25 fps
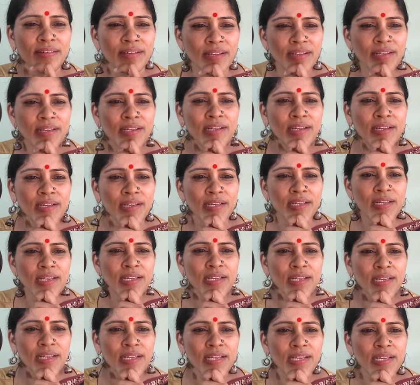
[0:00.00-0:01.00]

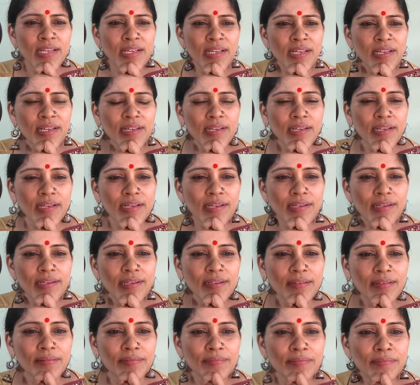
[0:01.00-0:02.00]

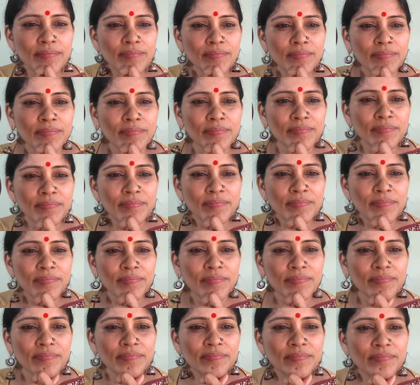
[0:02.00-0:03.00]

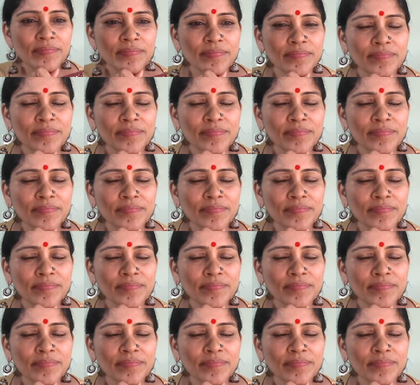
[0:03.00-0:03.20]
(silent)